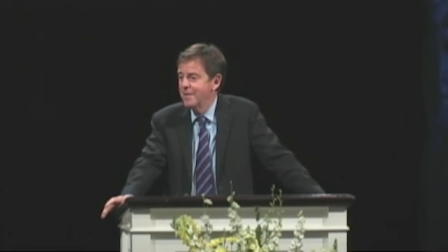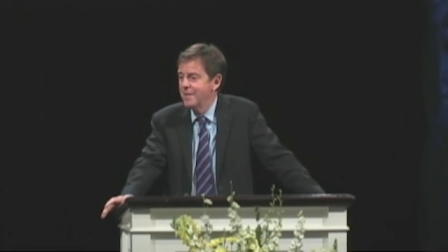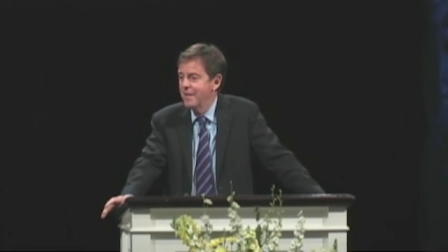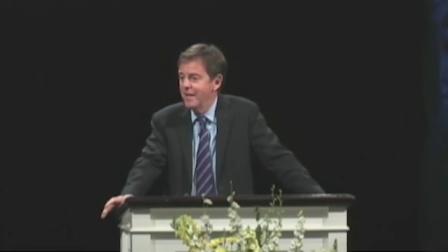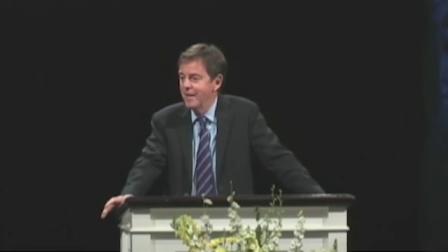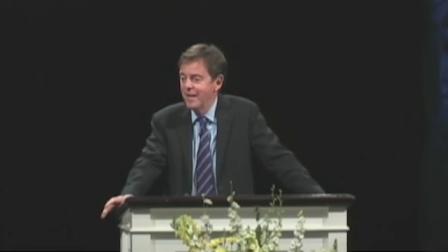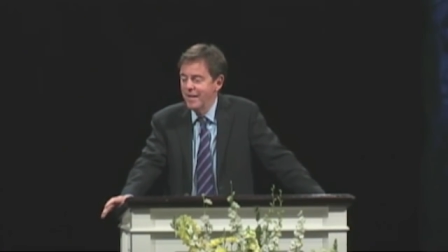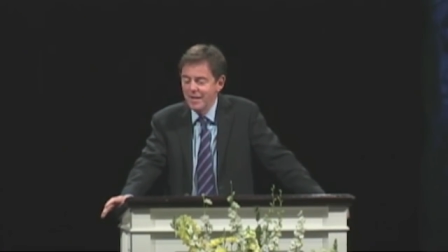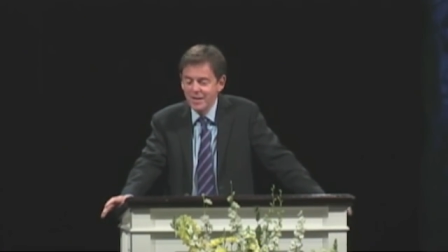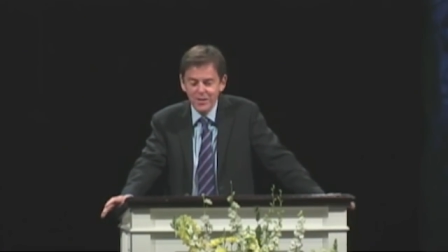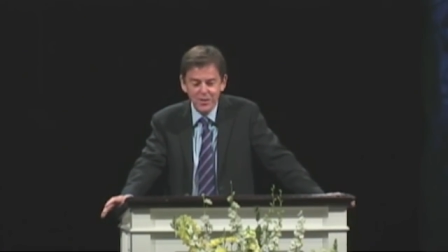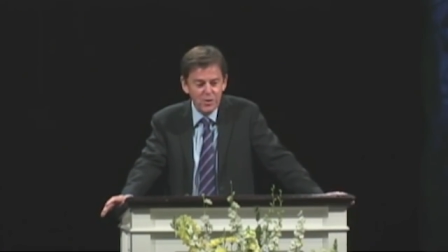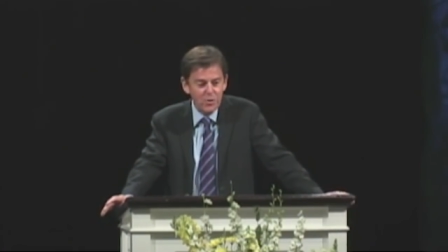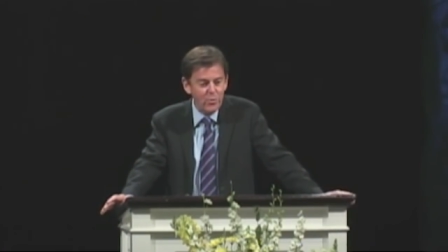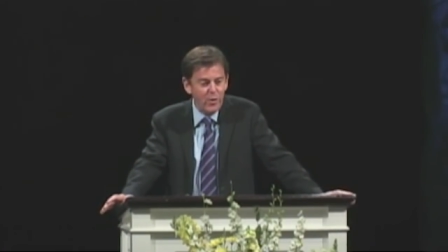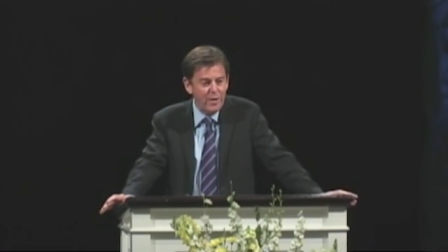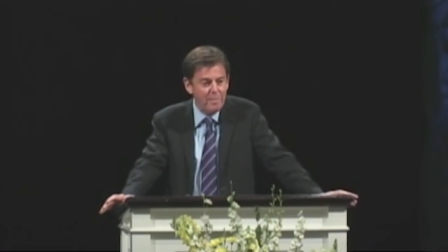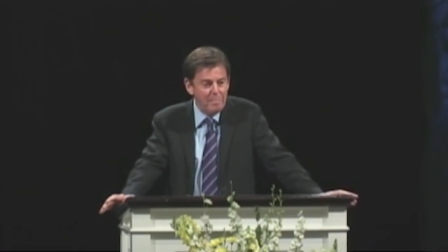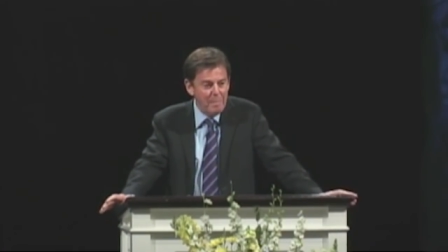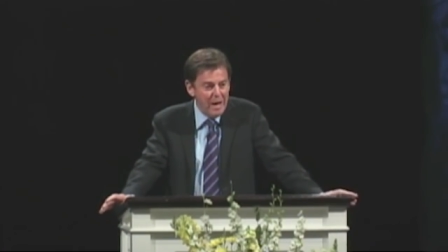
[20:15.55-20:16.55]
that he is
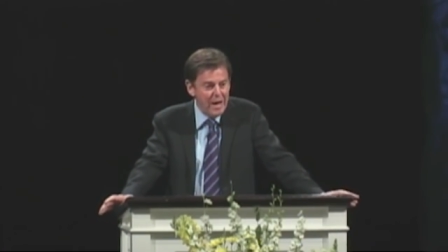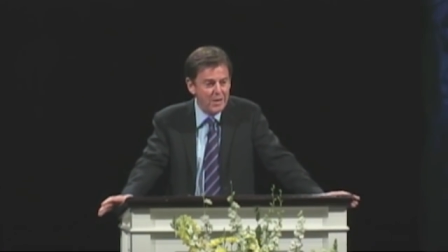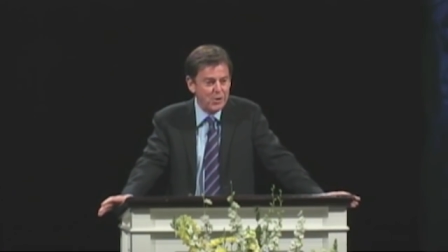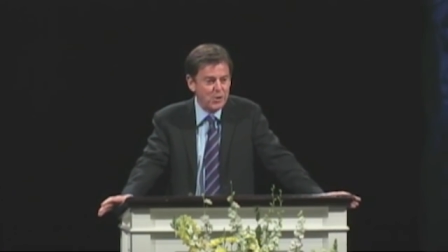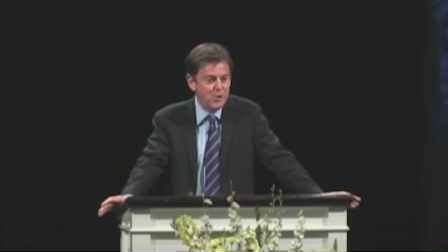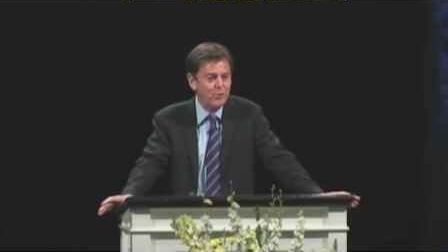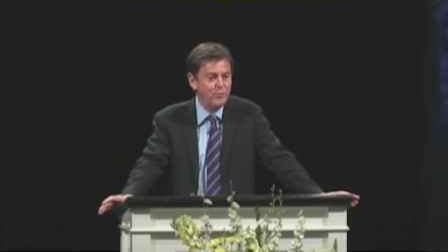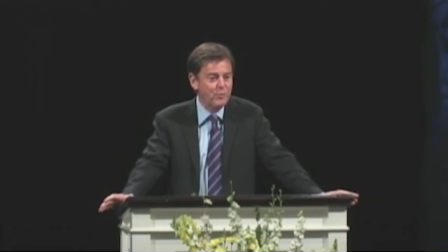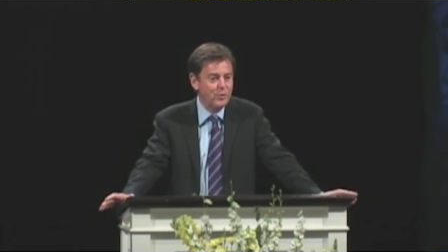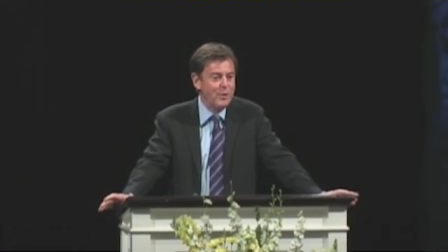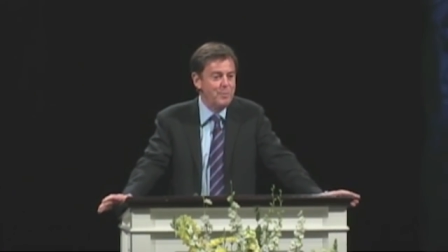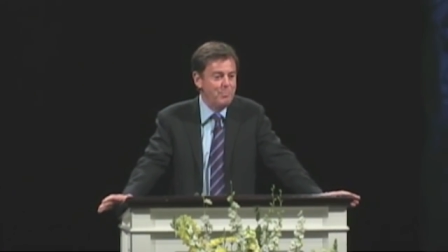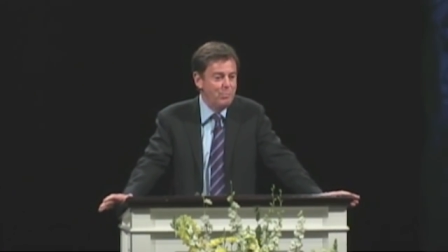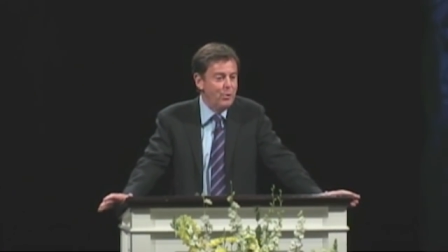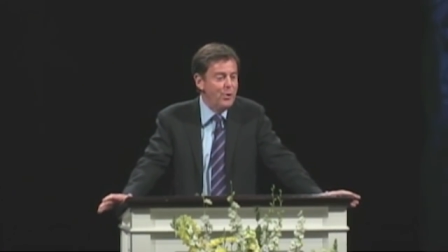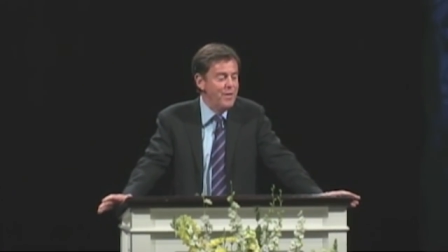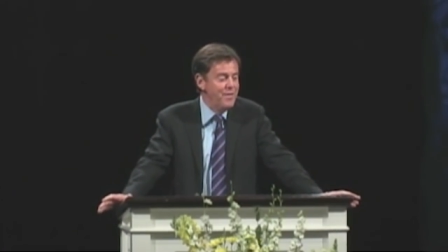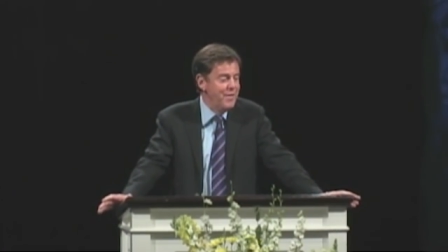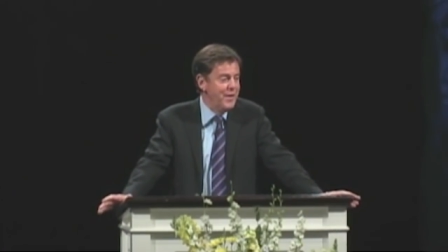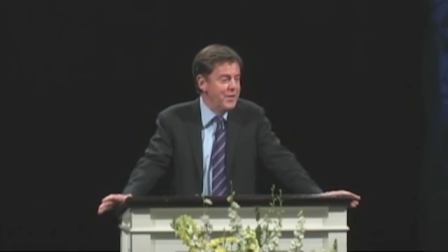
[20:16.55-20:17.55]
quite masterful in
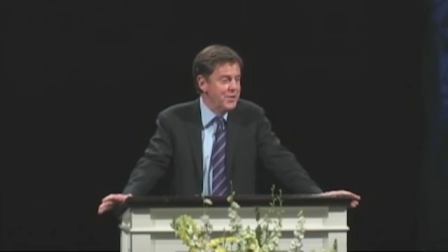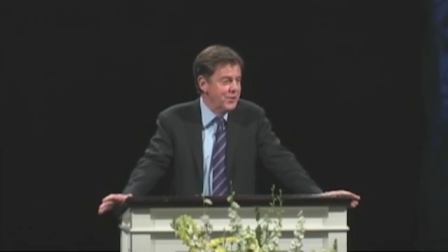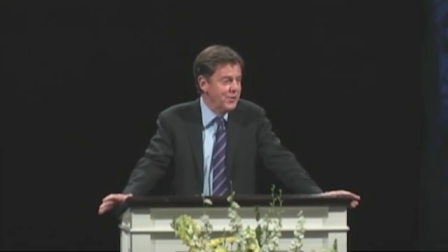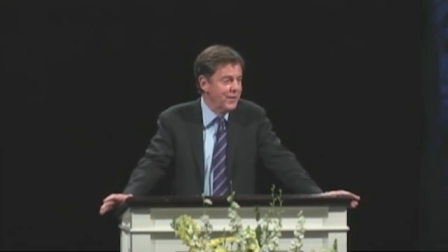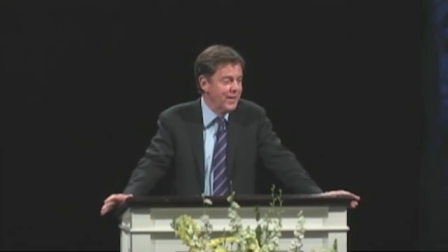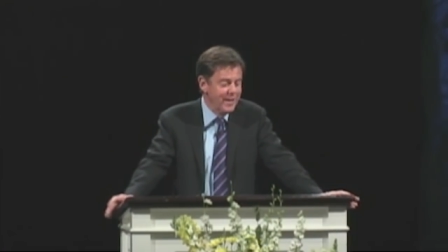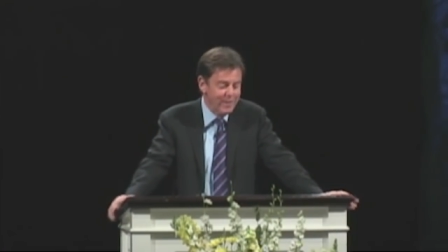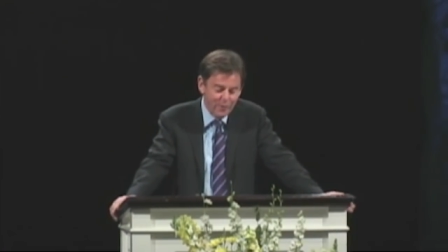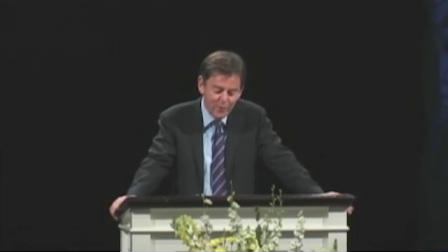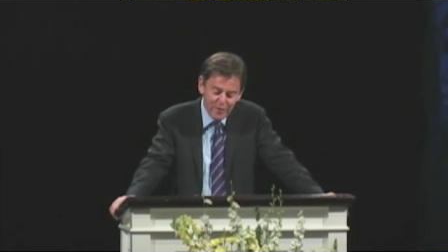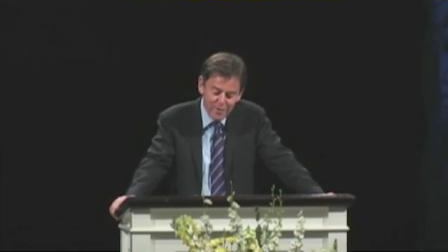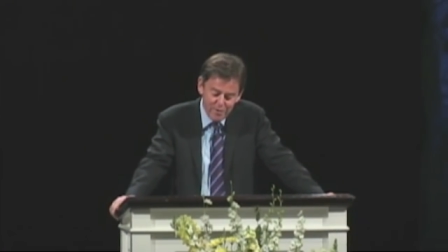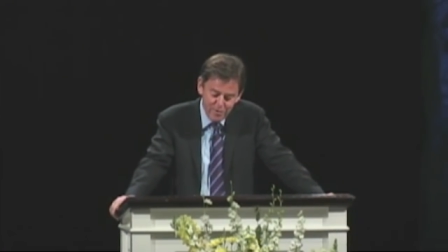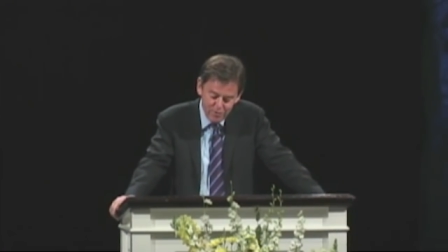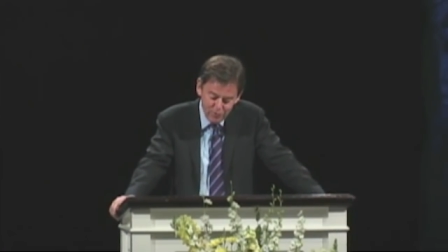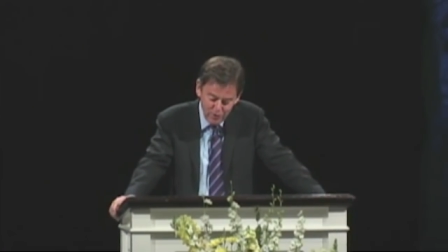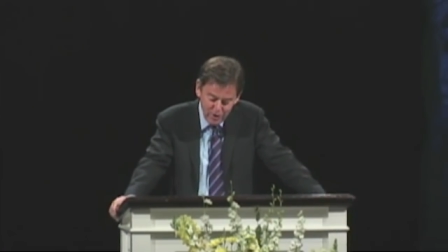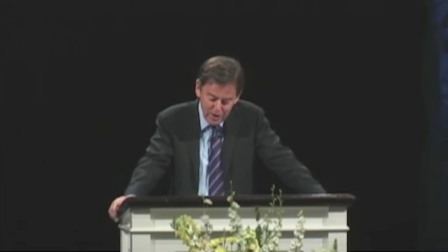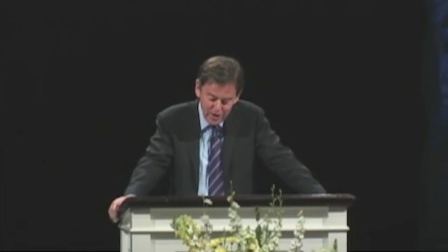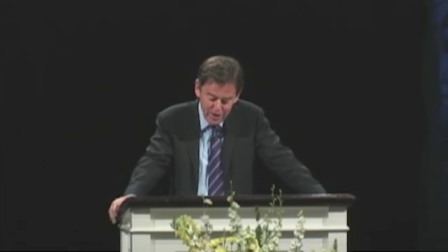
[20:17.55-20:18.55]
putting things together in
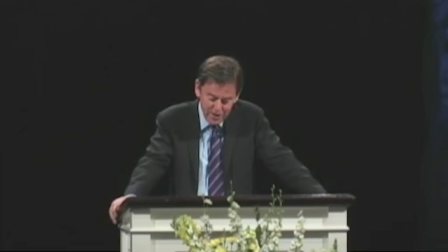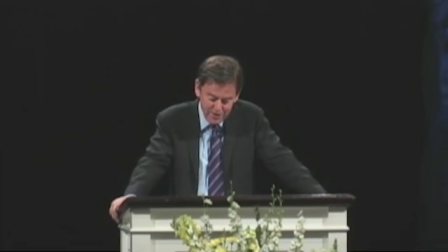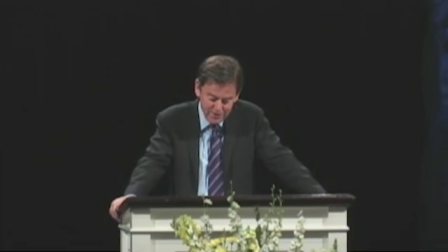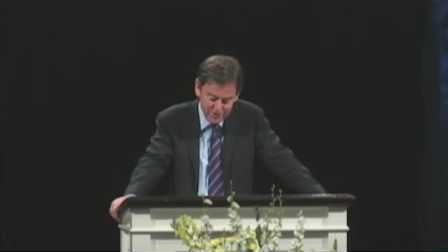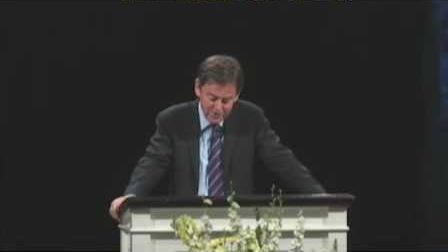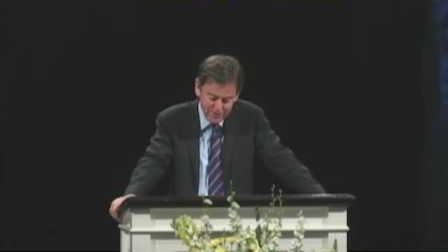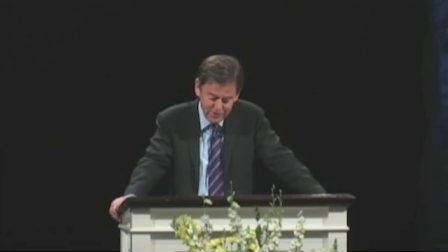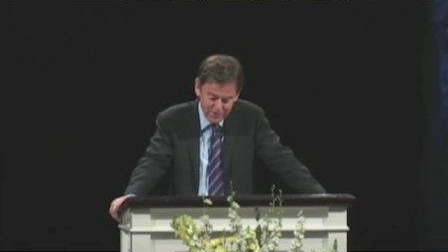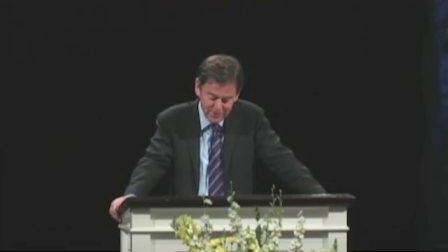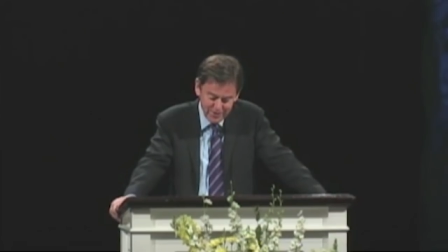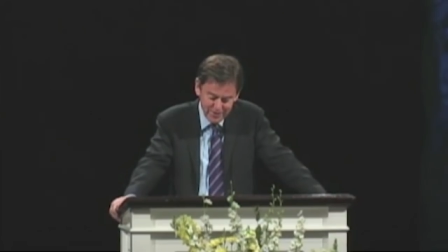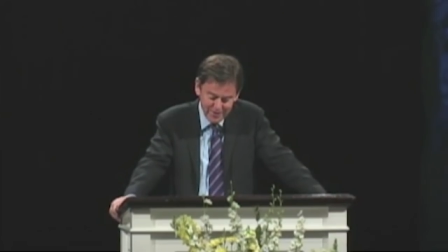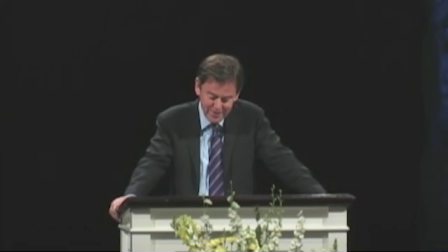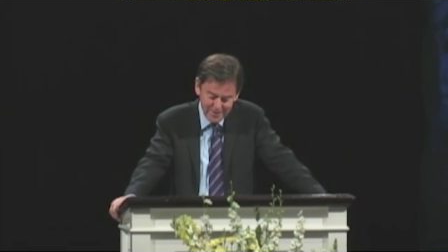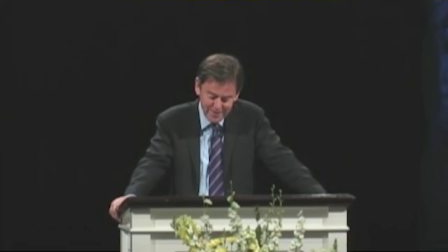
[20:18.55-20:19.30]
threes.